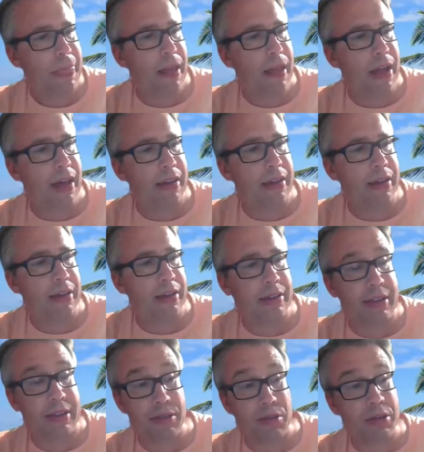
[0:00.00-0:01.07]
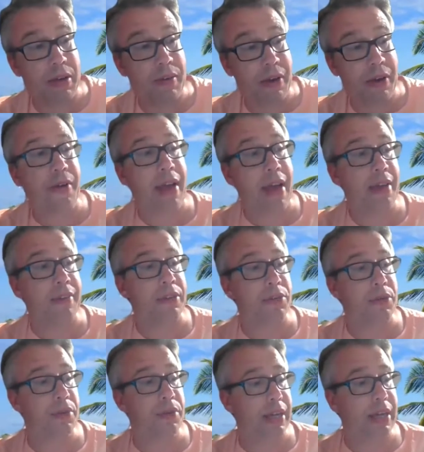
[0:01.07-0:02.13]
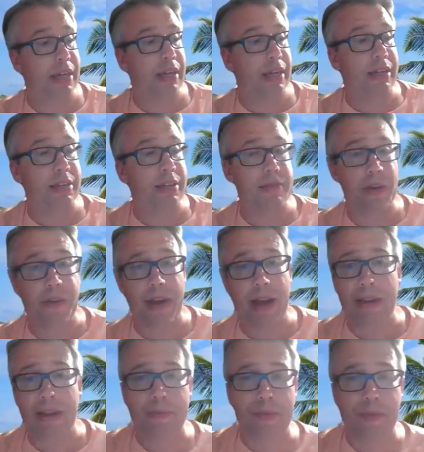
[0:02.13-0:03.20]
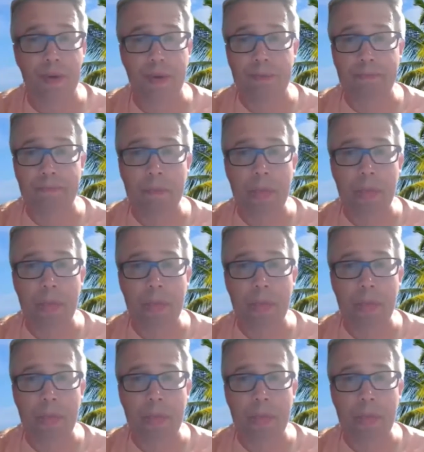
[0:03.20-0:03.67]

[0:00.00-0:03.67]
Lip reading: And it's also a very handy tuning, and it's very handy for